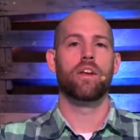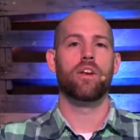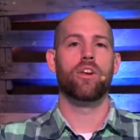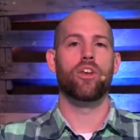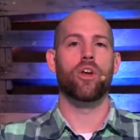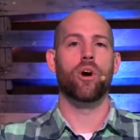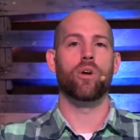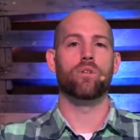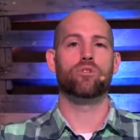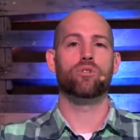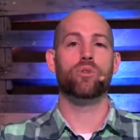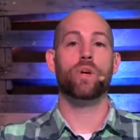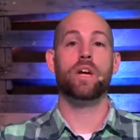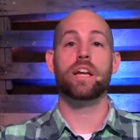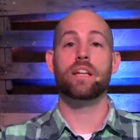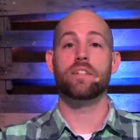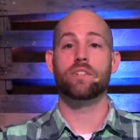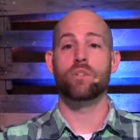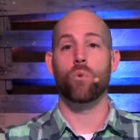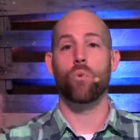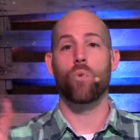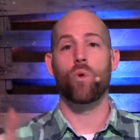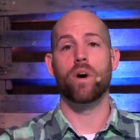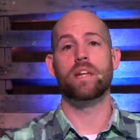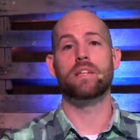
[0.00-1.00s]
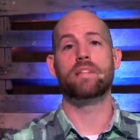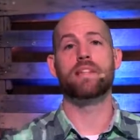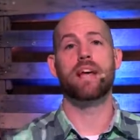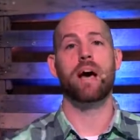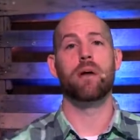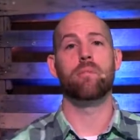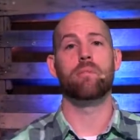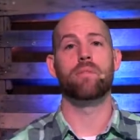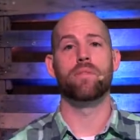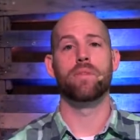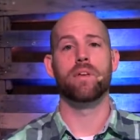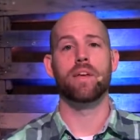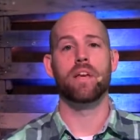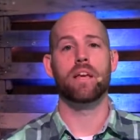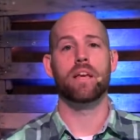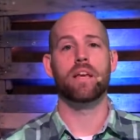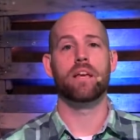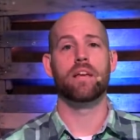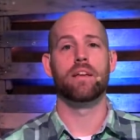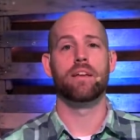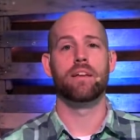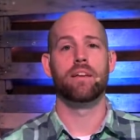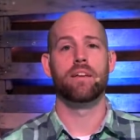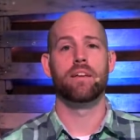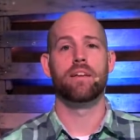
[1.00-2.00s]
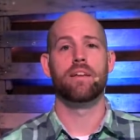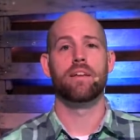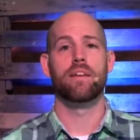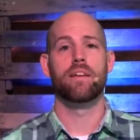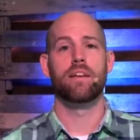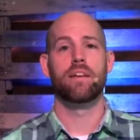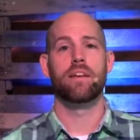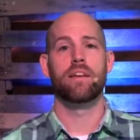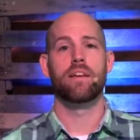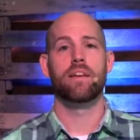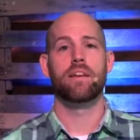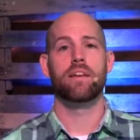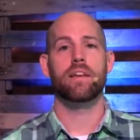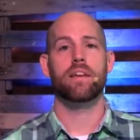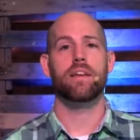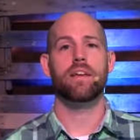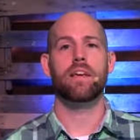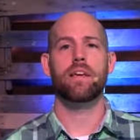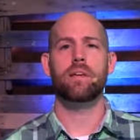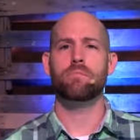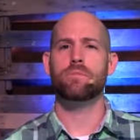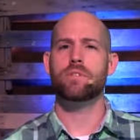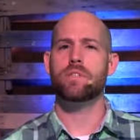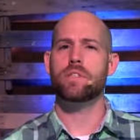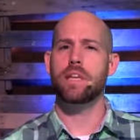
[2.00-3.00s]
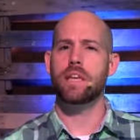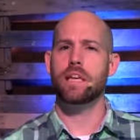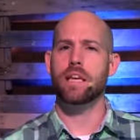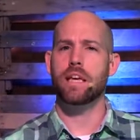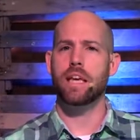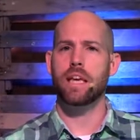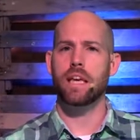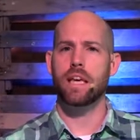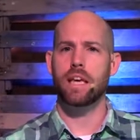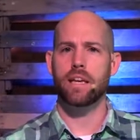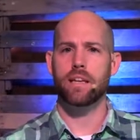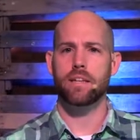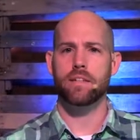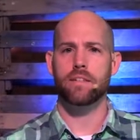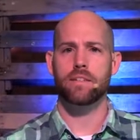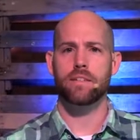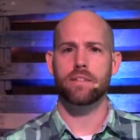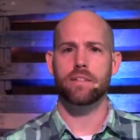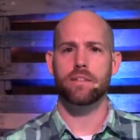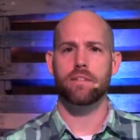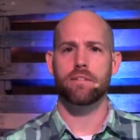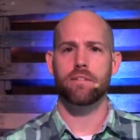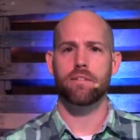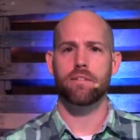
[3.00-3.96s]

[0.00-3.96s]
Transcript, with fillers: Don't treat it as a one time thing. Keep seeking it